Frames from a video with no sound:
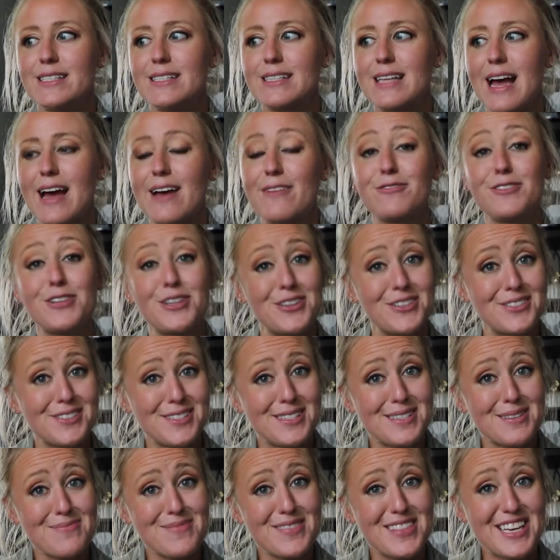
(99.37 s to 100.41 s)
I've learned
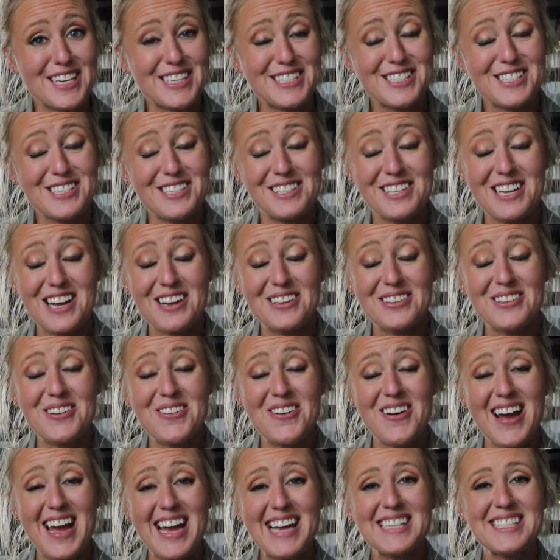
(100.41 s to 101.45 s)
some things along the
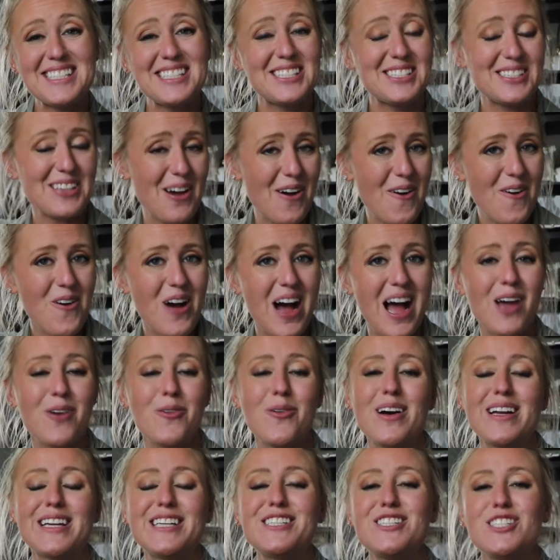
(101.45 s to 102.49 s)
way. So I
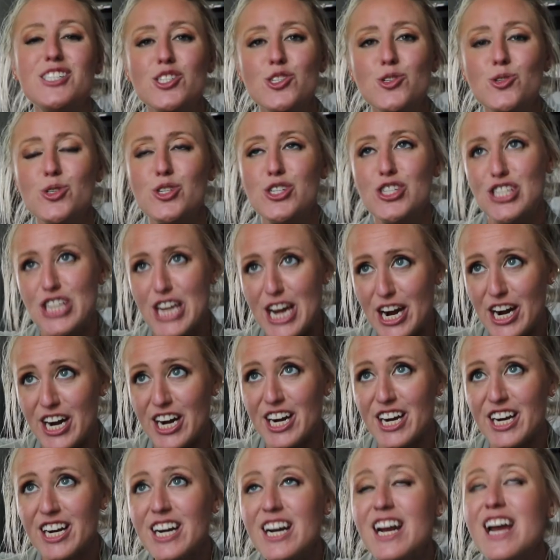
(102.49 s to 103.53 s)
wanted to
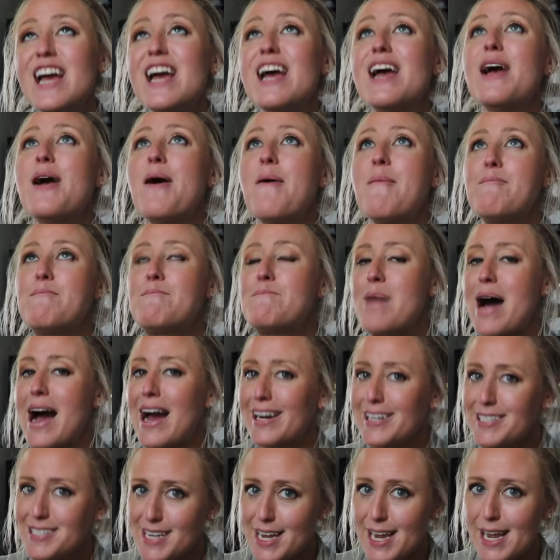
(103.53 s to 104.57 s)
share
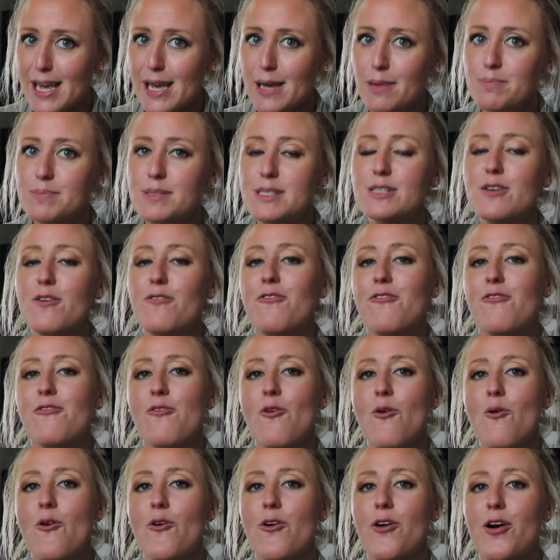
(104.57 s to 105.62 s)
my tips
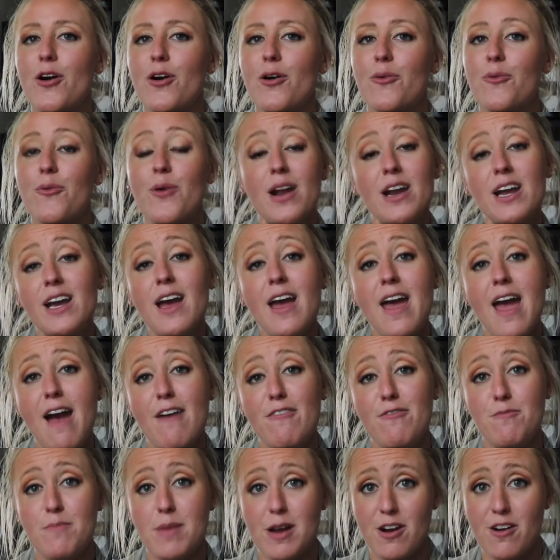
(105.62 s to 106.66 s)
for running a
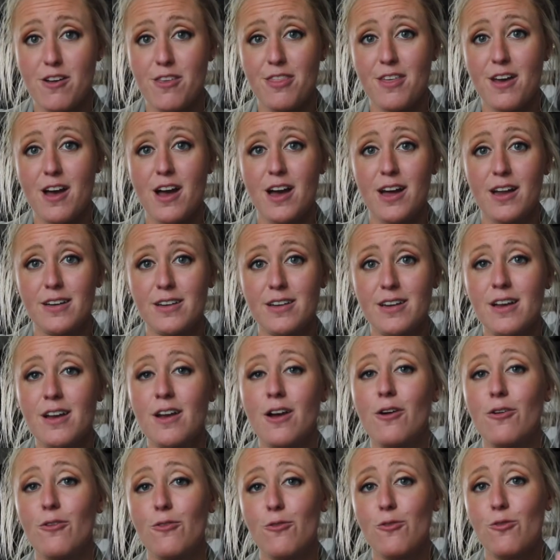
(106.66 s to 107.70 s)
half marathon
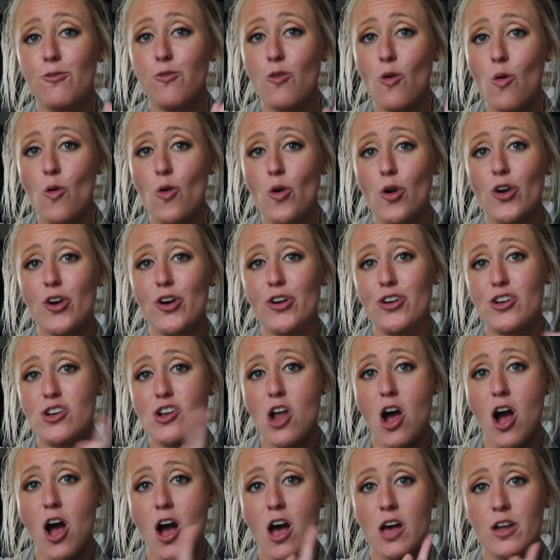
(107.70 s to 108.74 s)
for
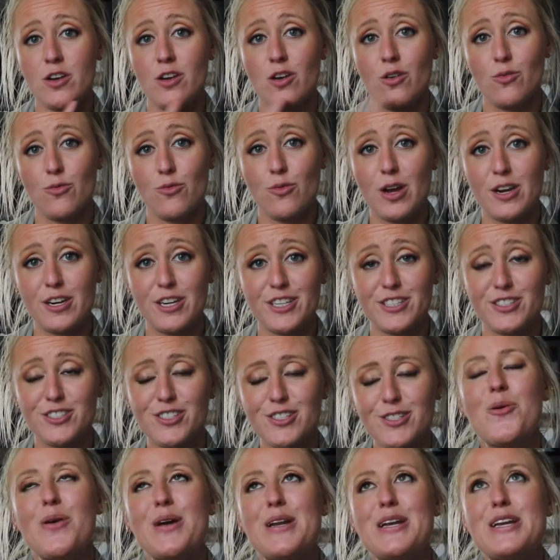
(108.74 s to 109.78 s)
non-runners.
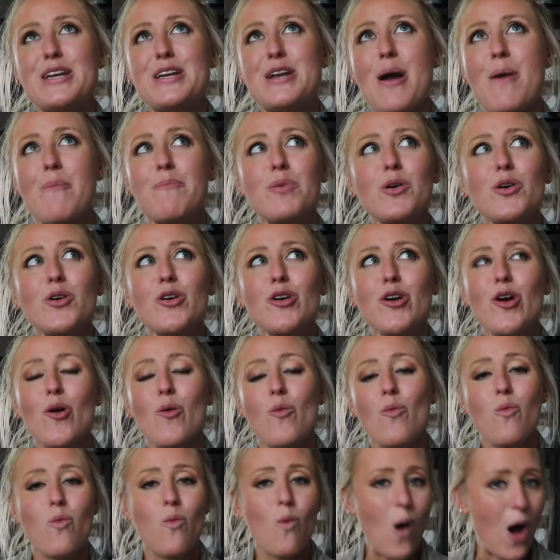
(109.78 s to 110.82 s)
So number
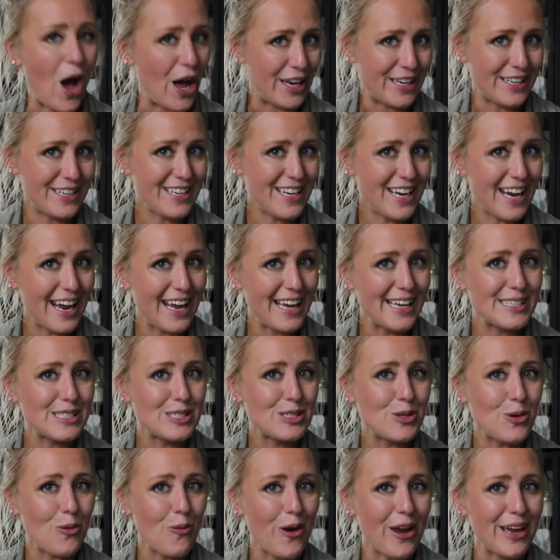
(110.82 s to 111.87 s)
1 is
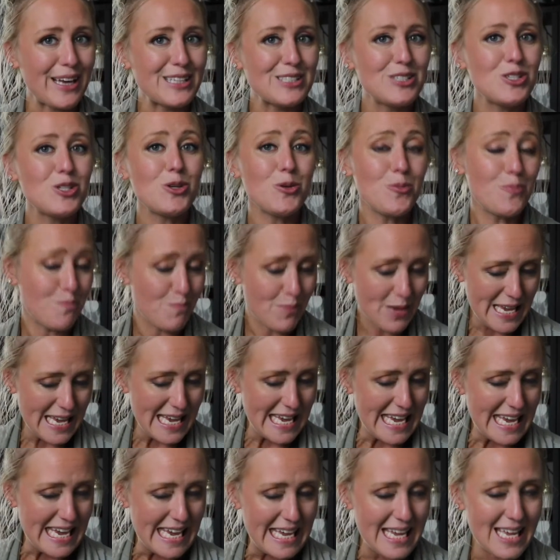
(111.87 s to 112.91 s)
going to
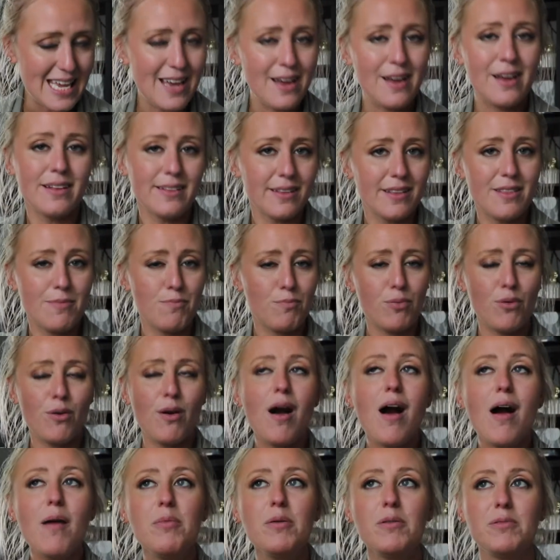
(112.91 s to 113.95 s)
be
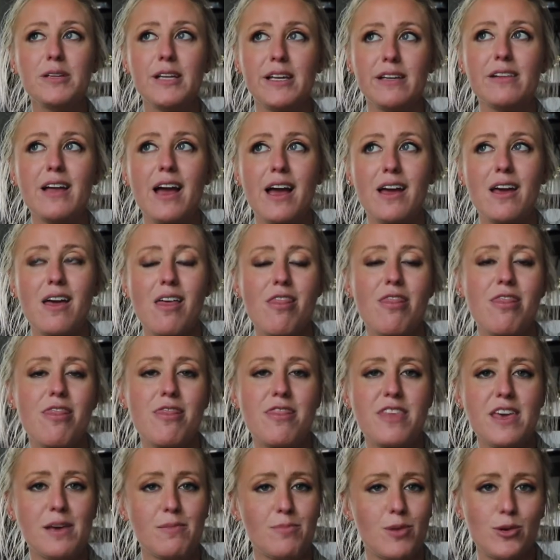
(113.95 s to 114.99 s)
probably like
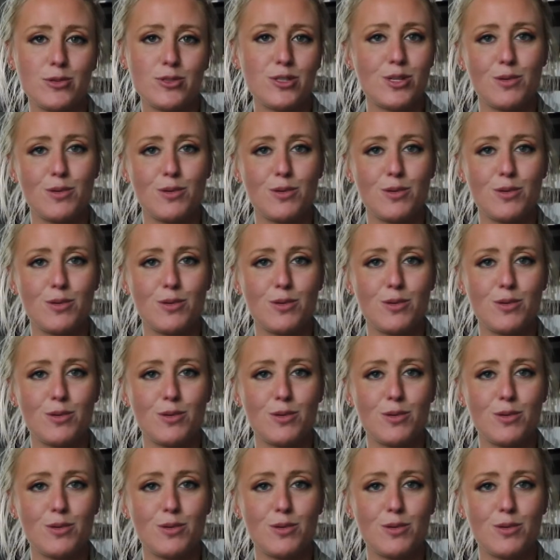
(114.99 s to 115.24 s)
the most